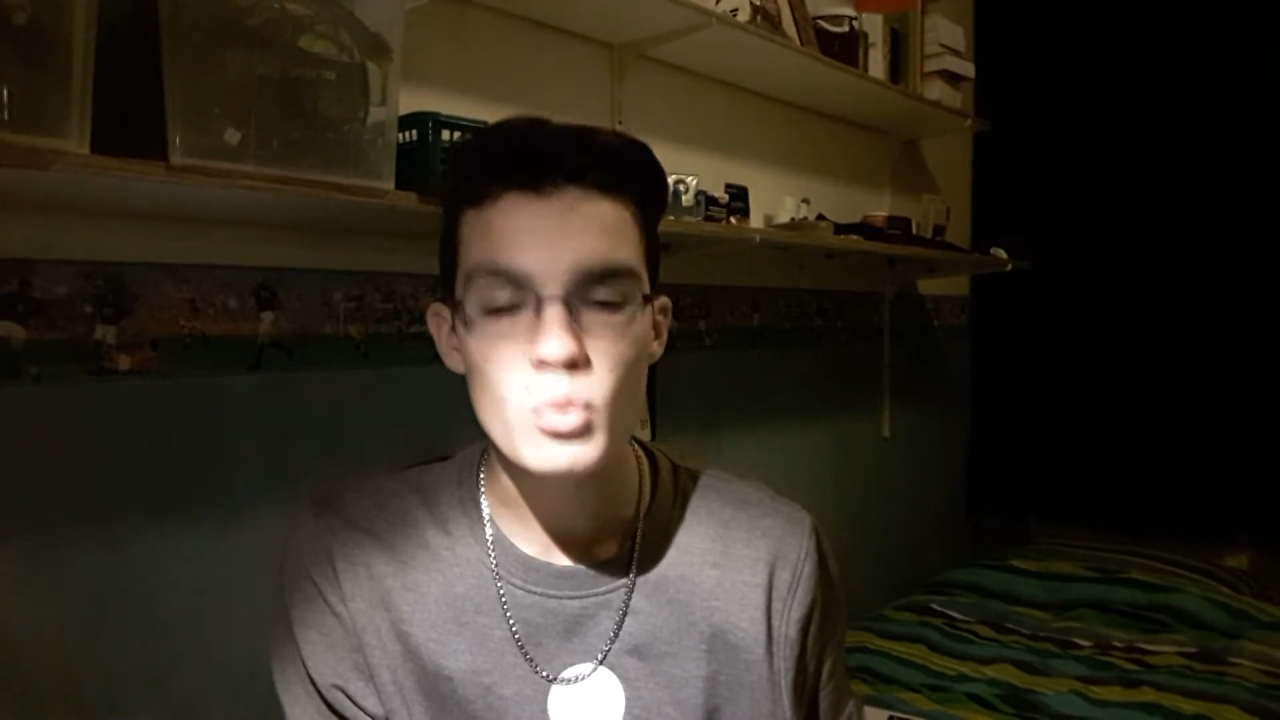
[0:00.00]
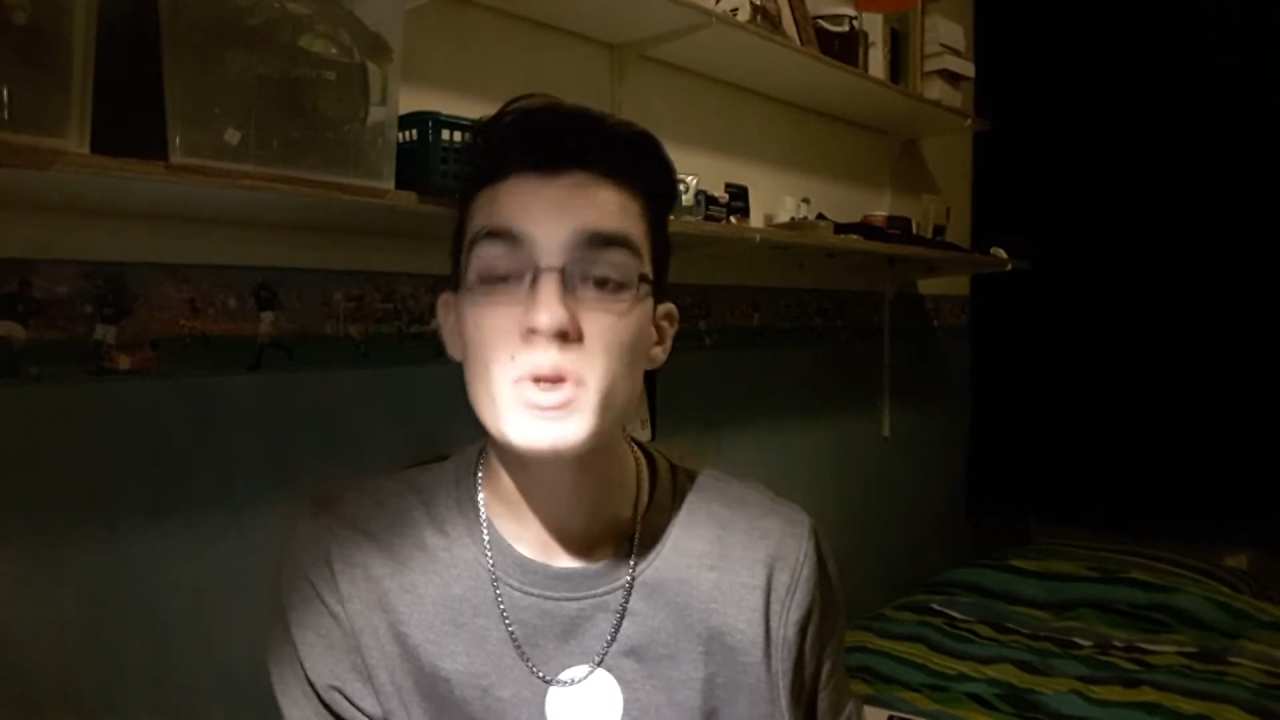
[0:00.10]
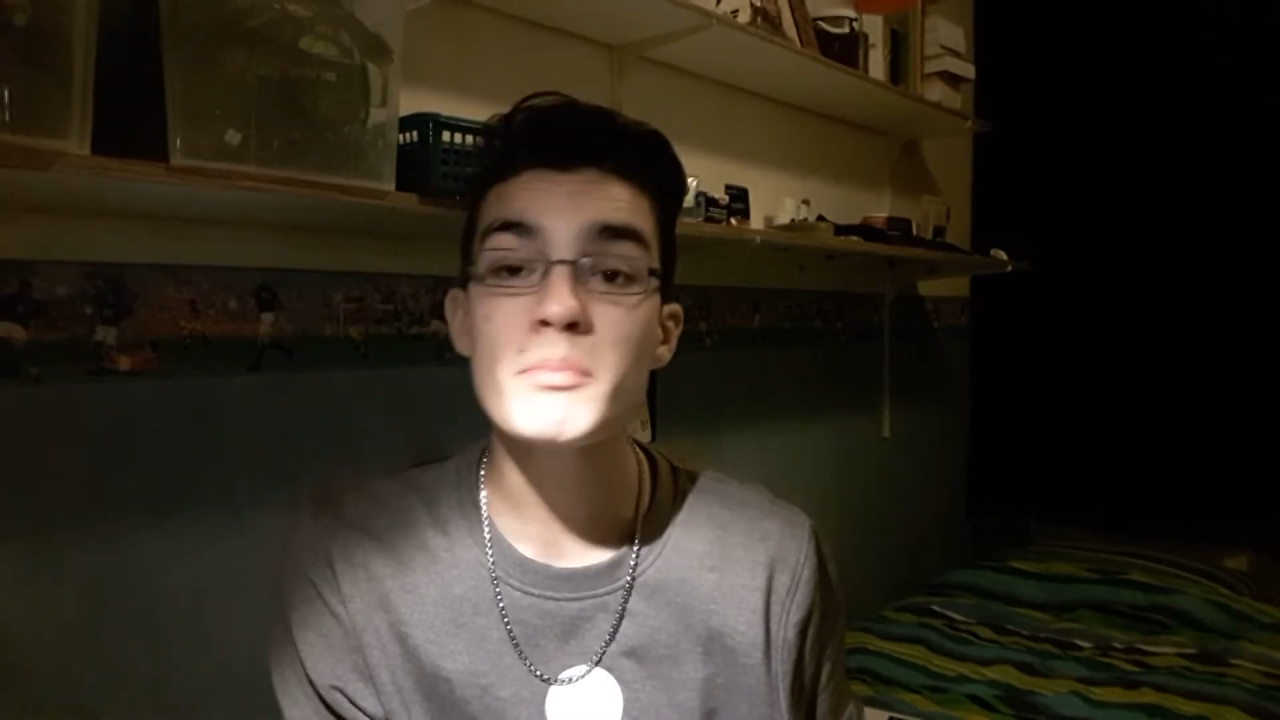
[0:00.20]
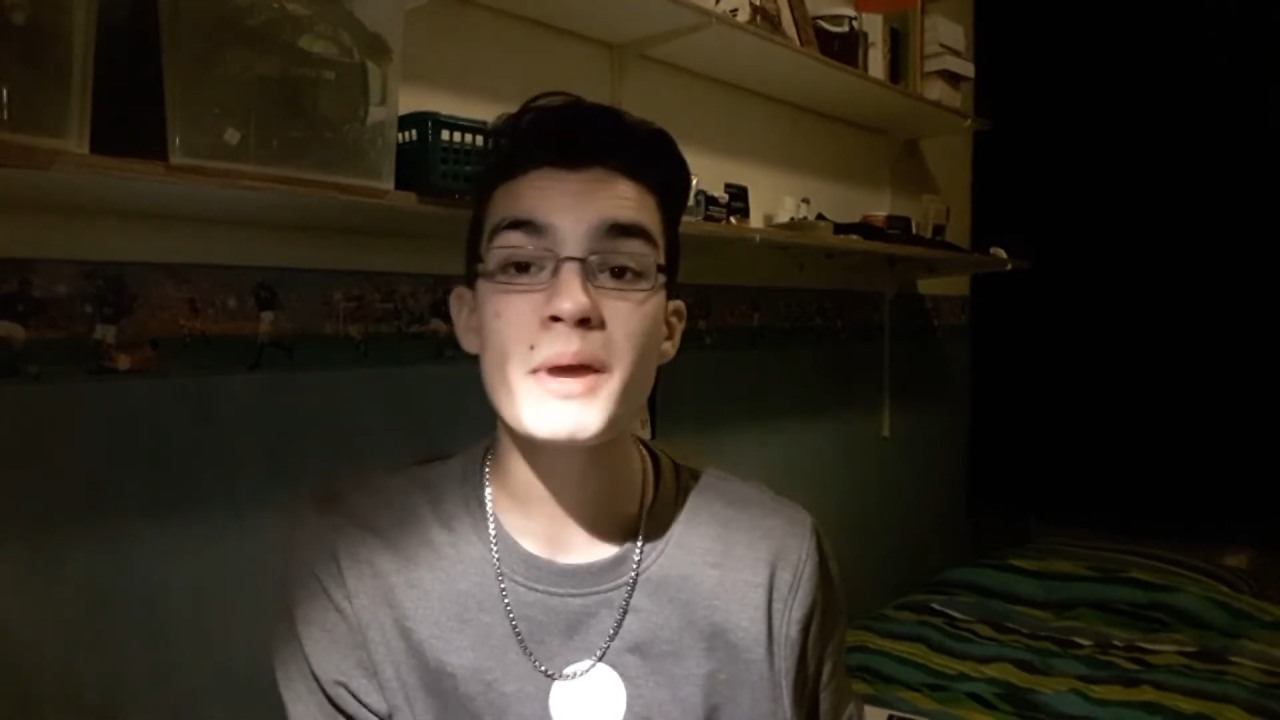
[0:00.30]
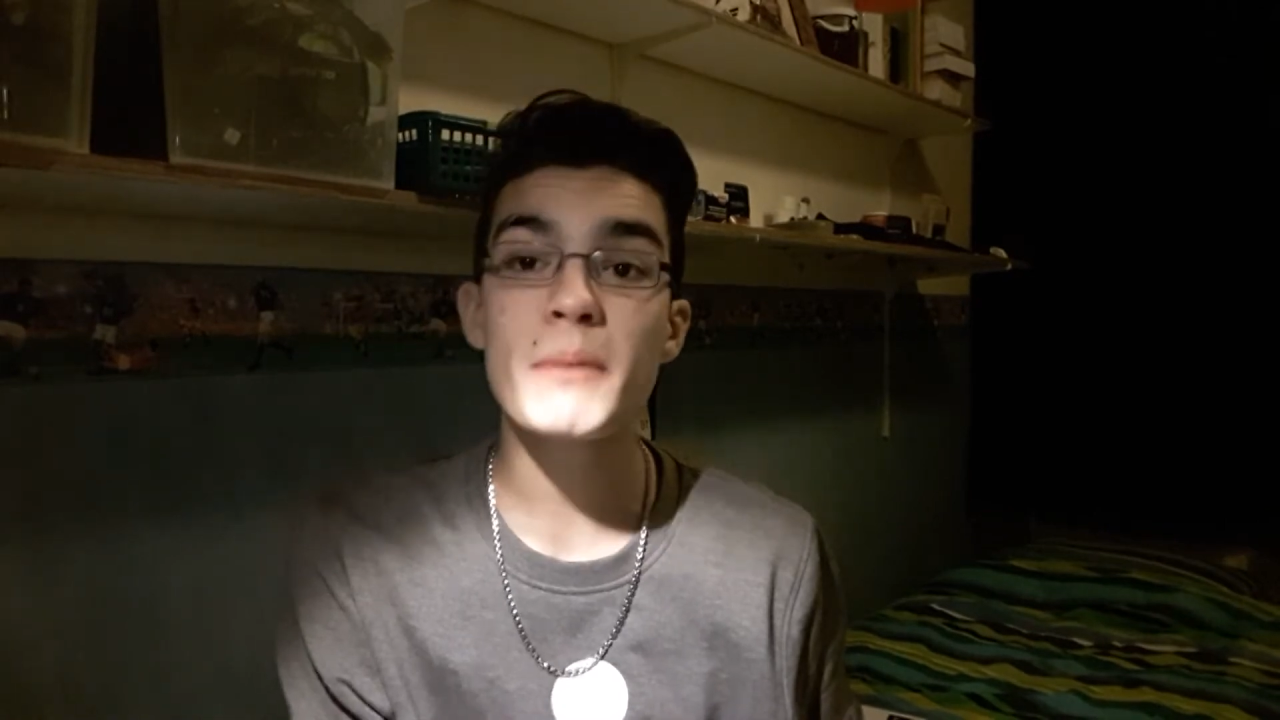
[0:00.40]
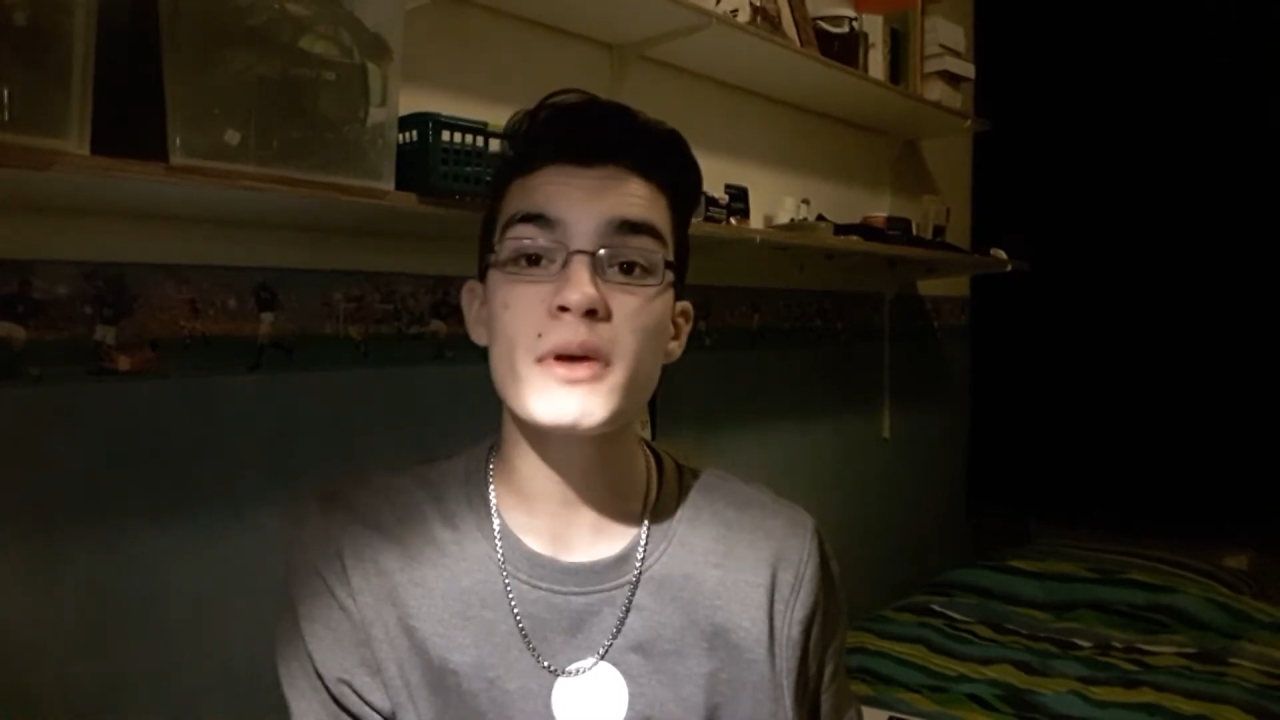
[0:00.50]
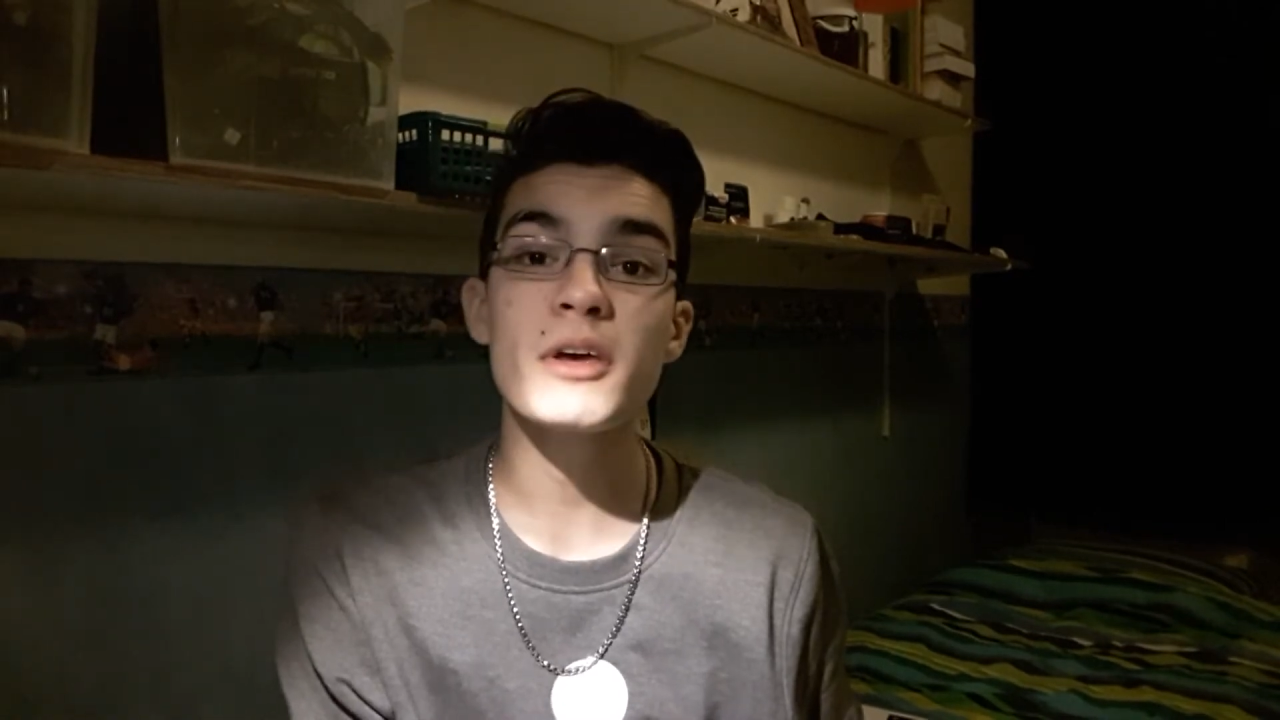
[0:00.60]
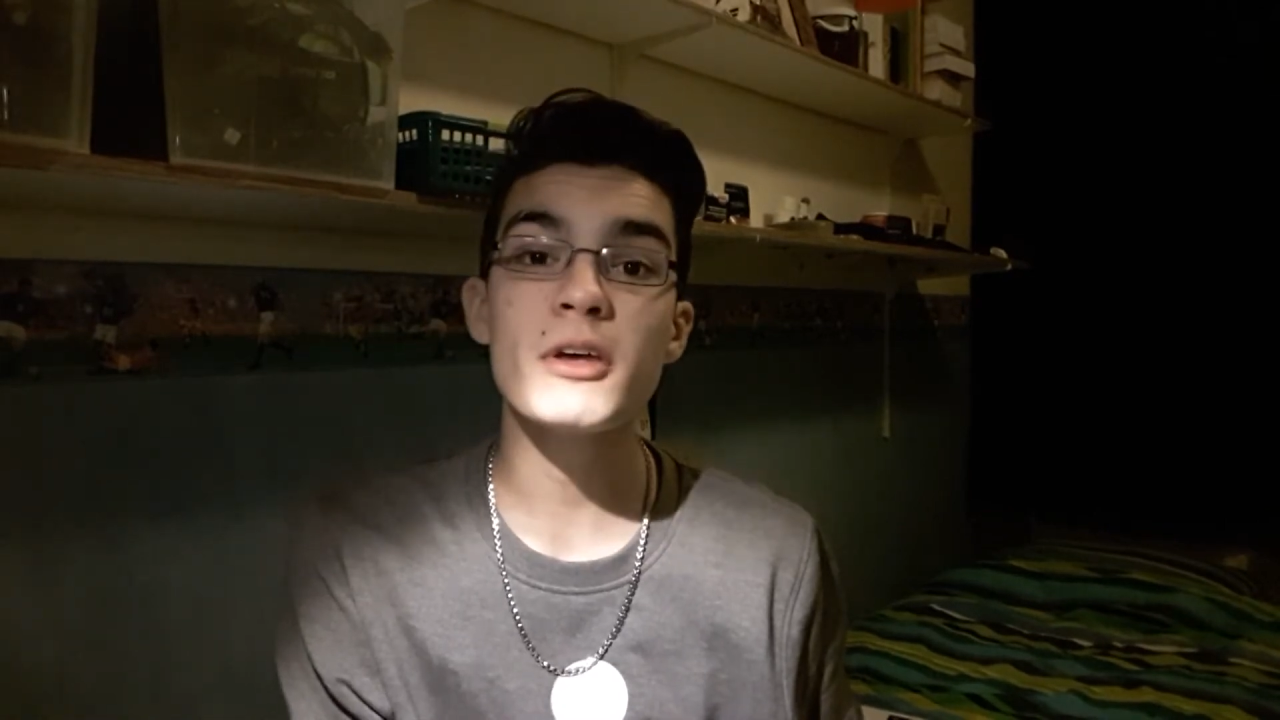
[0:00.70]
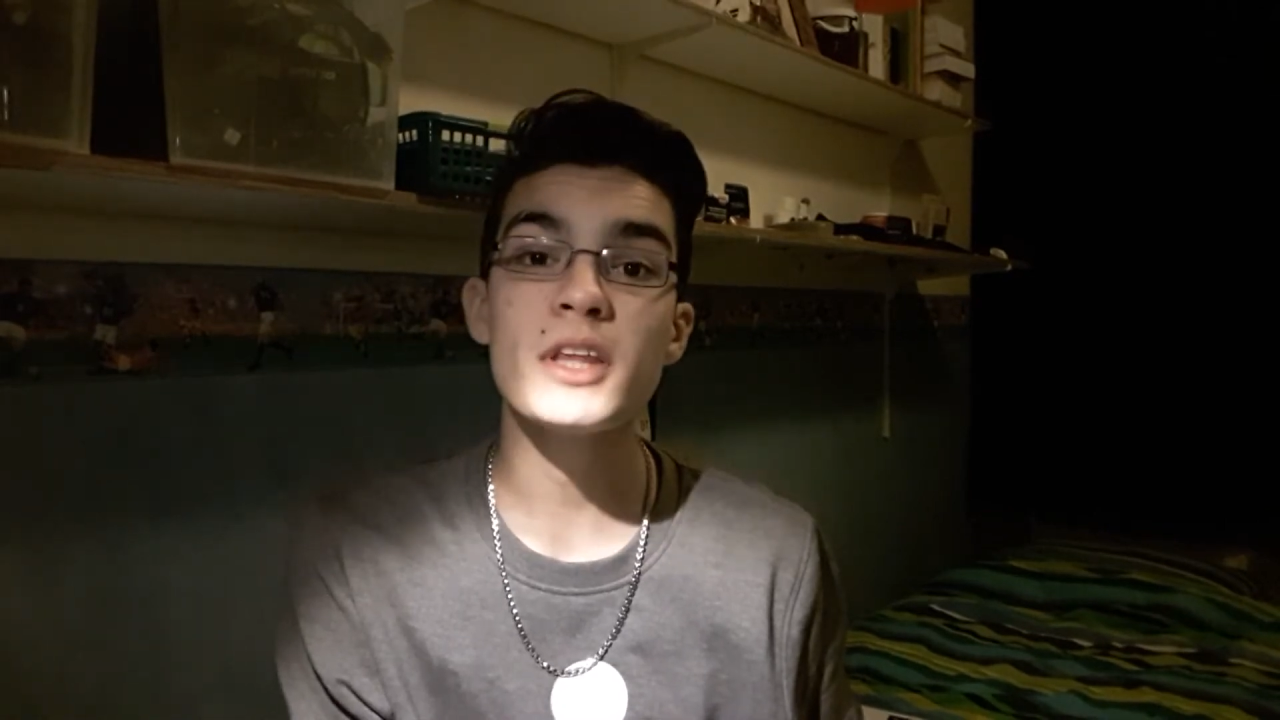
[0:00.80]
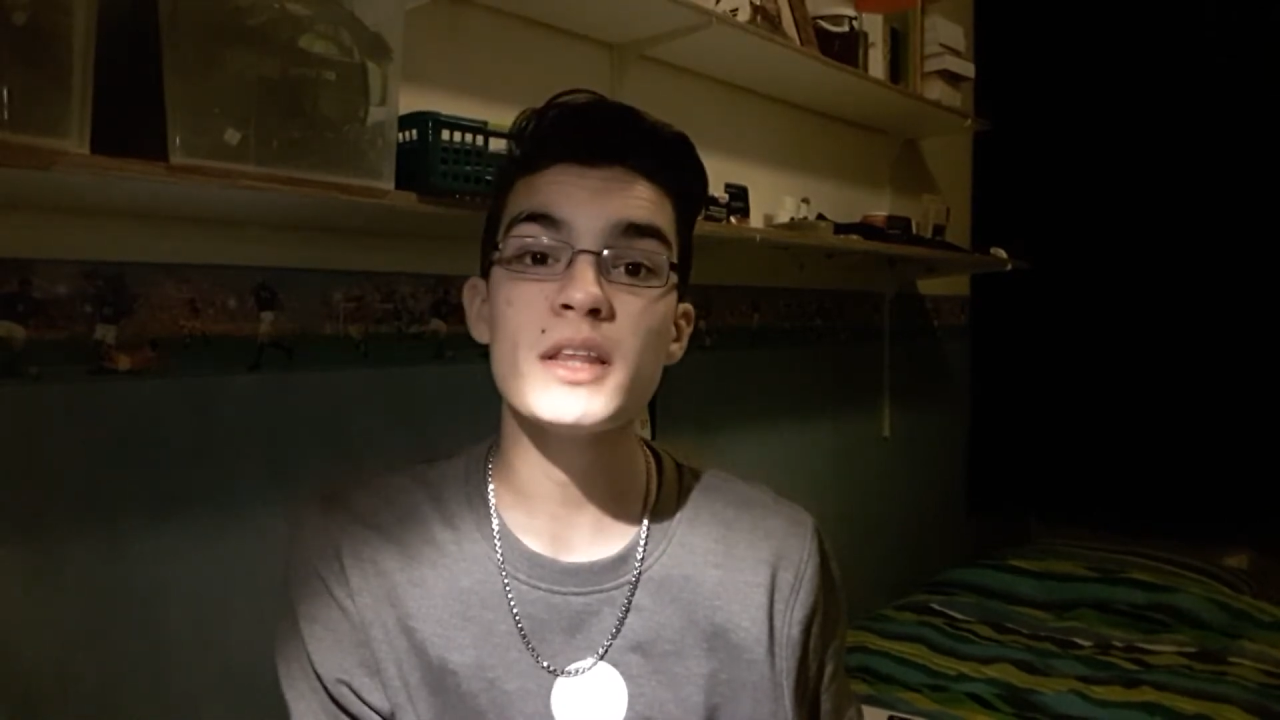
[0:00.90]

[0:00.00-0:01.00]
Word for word: wouldn't make